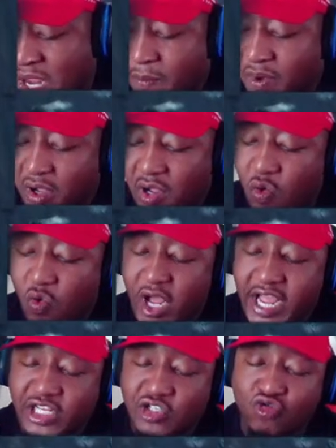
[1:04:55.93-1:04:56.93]
But
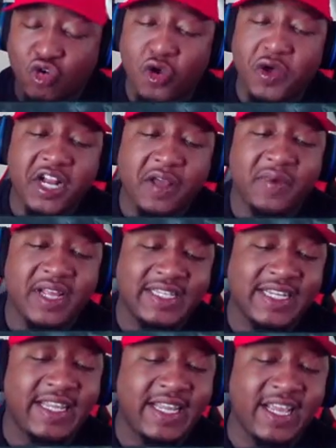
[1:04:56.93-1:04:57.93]
as growing up as
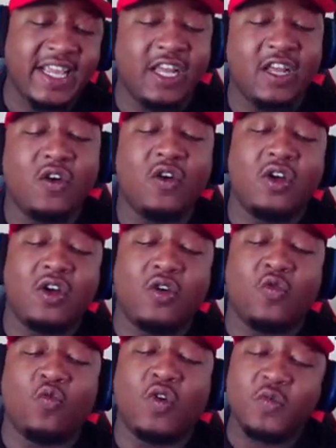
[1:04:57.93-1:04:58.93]
a kid,
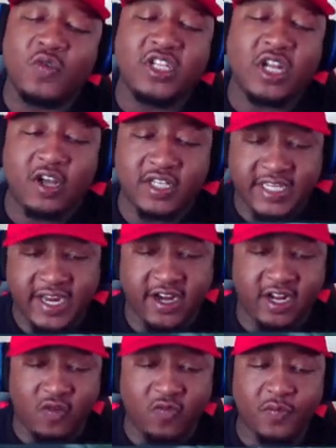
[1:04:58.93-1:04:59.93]
what was y'all
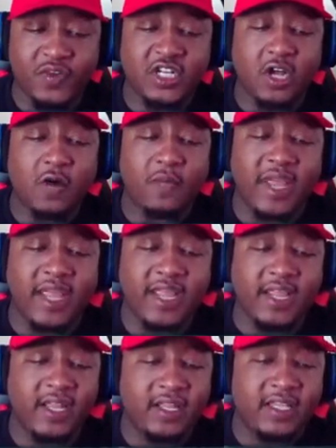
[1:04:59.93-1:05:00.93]
scared of? What was y'all main